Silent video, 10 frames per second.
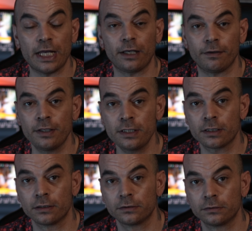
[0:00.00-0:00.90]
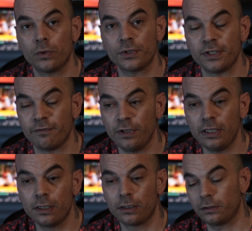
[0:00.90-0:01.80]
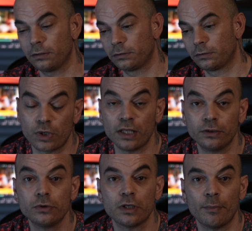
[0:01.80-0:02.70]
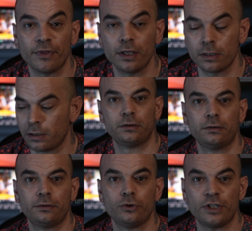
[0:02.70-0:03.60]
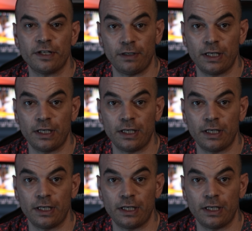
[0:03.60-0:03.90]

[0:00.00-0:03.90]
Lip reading: like this, watch the video. You can do something to save a